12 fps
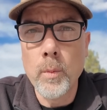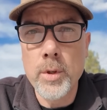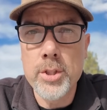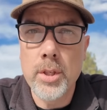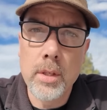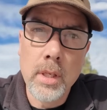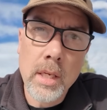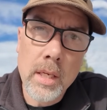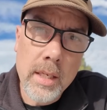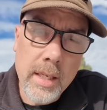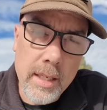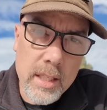which should
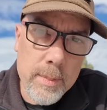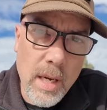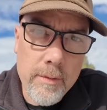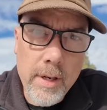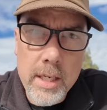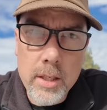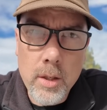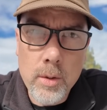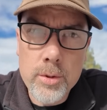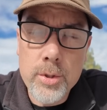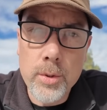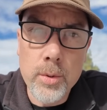connect my
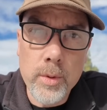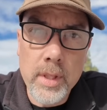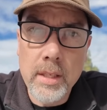radio to